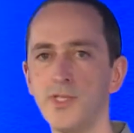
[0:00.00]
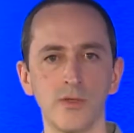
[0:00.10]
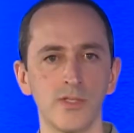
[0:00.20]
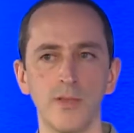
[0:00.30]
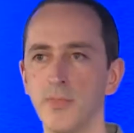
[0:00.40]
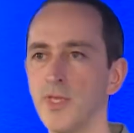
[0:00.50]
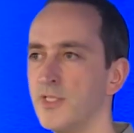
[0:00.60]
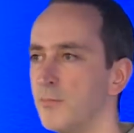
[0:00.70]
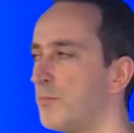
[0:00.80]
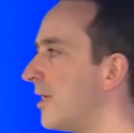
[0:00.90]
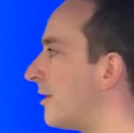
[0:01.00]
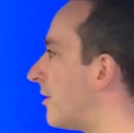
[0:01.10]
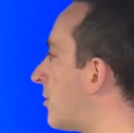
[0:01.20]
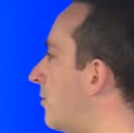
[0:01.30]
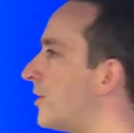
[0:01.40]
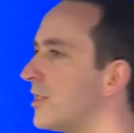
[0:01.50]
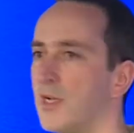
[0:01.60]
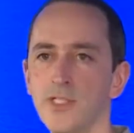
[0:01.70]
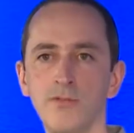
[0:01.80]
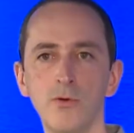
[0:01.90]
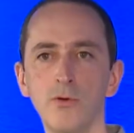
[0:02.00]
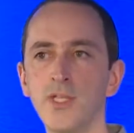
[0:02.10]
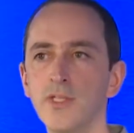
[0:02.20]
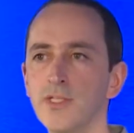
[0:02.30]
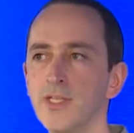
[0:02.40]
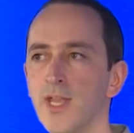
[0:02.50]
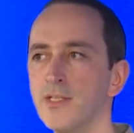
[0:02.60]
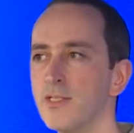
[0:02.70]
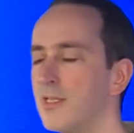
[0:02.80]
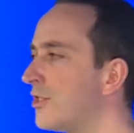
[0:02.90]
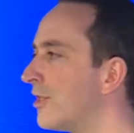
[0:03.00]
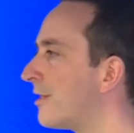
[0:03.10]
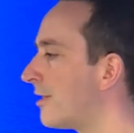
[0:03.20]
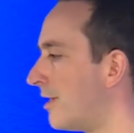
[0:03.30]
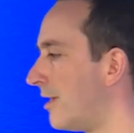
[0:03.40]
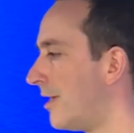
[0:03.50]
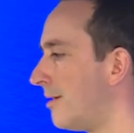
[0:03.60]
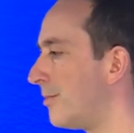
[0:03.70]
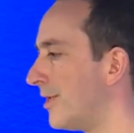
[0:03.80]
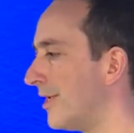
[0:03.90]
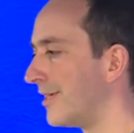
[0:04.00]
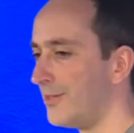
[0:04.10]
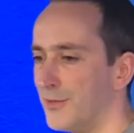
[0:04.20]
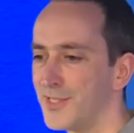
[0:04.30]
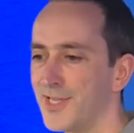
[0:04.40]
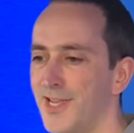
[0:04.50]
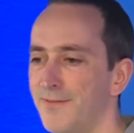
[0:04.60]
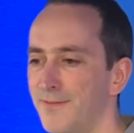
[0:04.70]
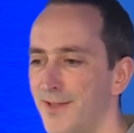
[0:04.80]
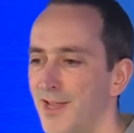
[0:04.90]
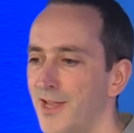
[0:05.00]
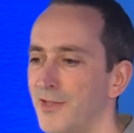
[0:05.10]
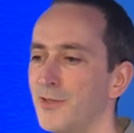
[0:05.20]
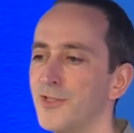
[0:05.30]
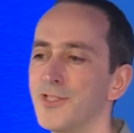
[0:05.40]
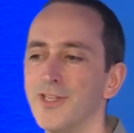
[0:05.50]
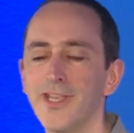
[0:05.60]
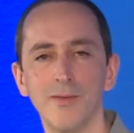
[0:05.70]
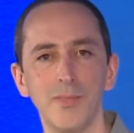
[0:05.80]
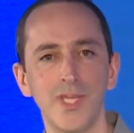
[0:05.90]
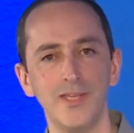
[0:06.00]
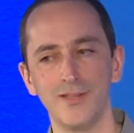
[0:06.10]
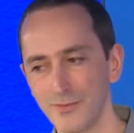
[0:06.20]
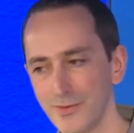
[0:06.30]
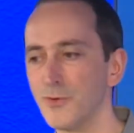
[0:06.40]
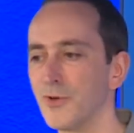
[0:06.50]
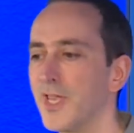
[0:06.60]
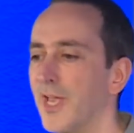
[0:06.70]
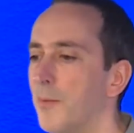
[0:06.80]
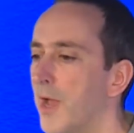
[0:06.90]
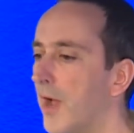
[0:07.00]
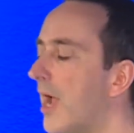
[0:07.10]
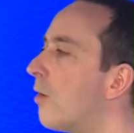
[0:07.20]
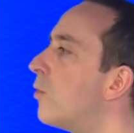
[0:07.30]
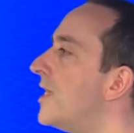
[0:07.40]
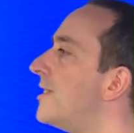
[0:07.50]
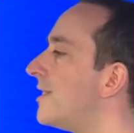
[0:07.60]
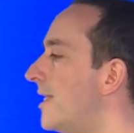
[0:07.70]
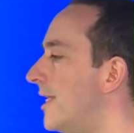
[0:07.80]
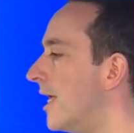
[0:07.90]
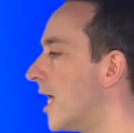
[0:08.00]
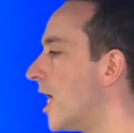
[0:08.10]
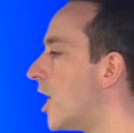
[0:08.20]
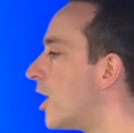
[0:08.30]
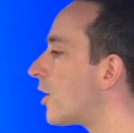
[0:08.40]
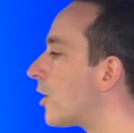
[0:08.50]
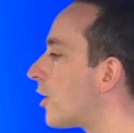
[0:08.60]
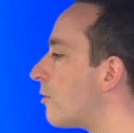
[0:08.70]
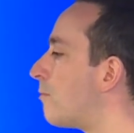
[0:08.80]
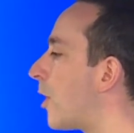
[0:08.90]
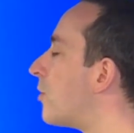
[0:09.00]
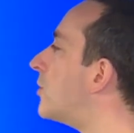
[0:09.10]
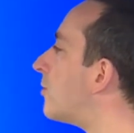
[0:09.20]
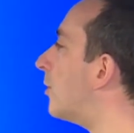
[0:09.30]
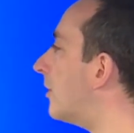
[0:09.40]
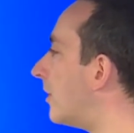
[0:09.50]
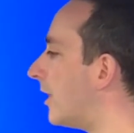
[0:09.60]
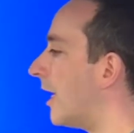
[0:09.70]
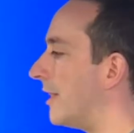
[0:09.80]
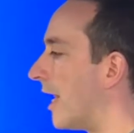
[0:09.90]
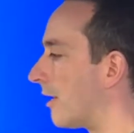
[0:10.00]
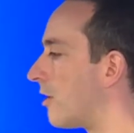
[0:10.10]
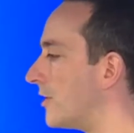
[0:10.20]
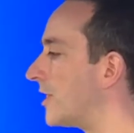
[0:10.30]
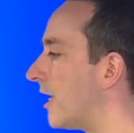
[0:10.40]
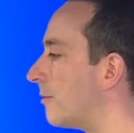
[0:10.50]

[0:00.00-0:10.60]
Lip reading: or something to pit the two sides of the audience against each other, but you're safe. You're just going to get me talking about how we see Composable and that concept